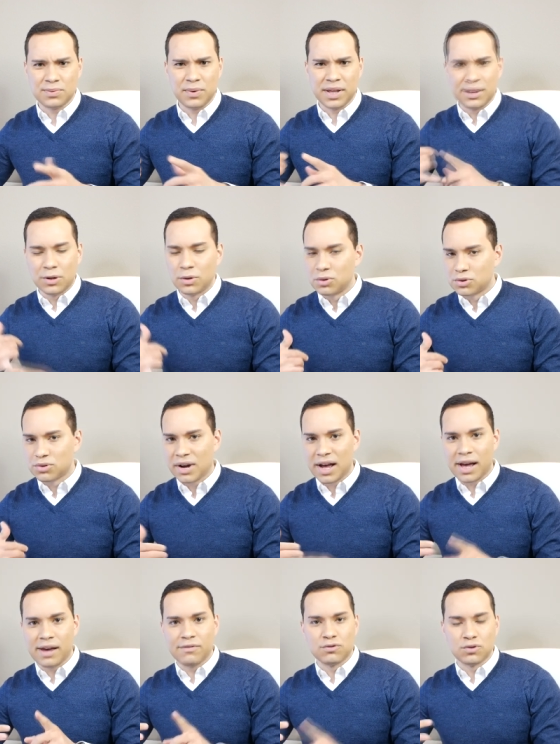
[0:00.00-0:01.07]
with Google
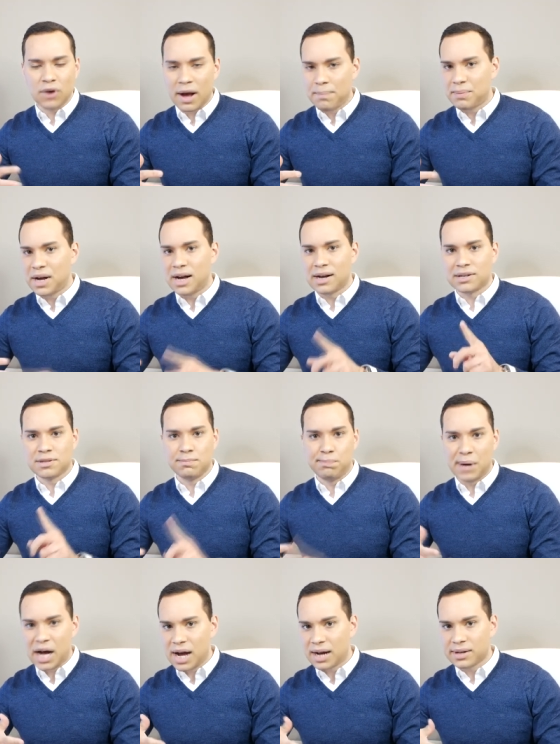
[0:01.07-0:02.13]
Drive, Dropbox,
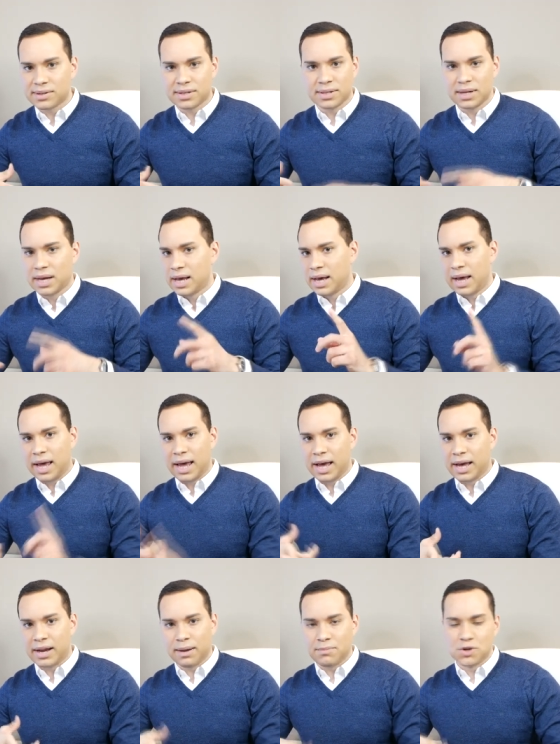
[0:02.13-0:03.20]
Box,
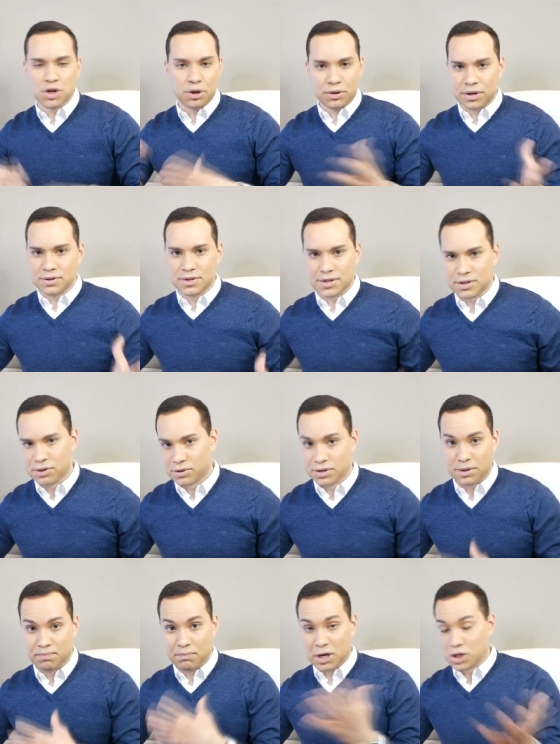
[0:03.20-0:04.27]
and I'm sure there's
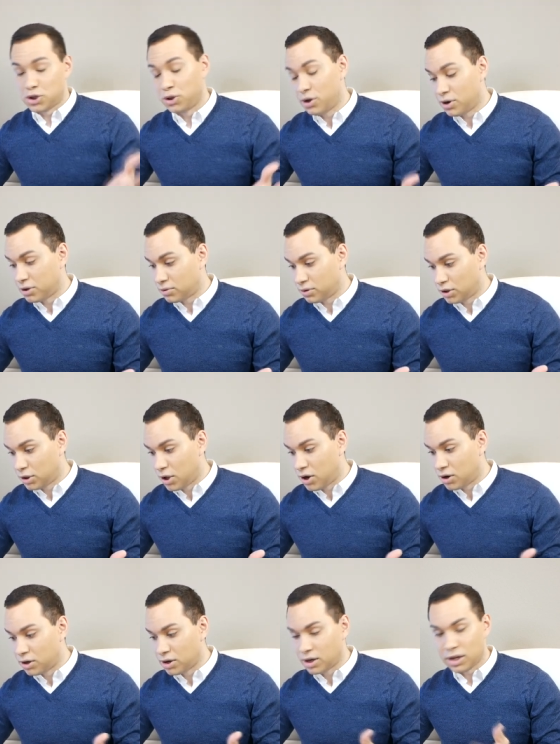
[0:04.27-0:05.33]
there's a much long,
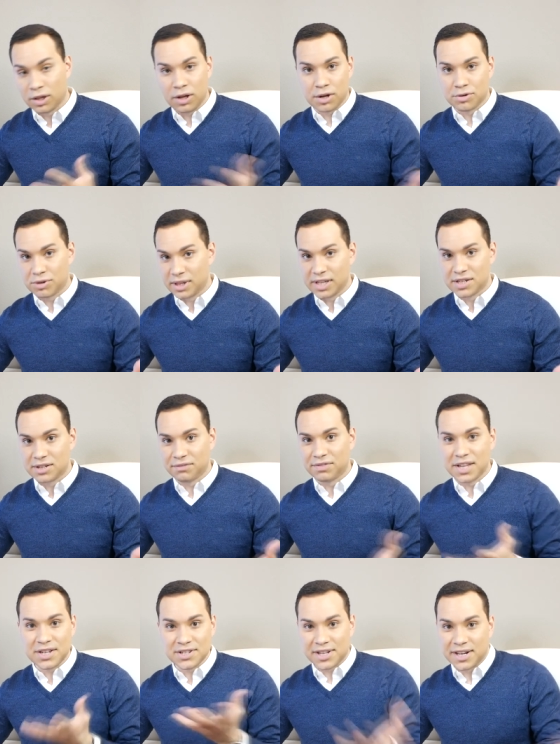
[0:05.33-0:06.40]
longer laundry list of
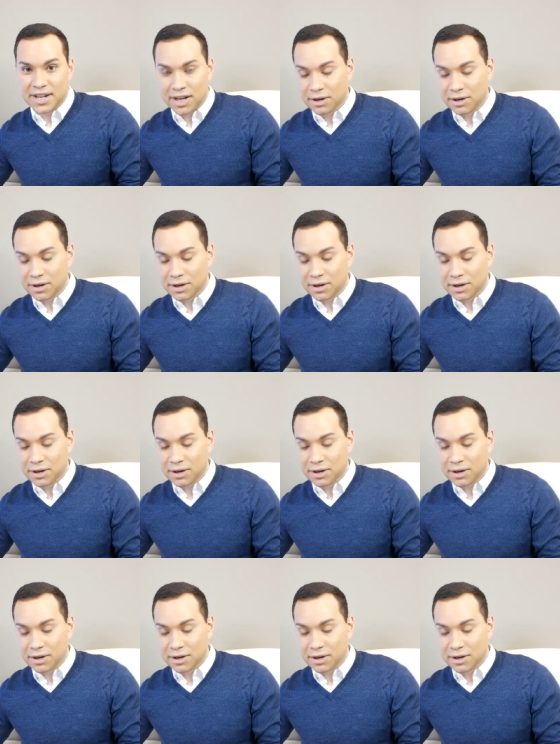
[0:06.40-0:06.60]
things that it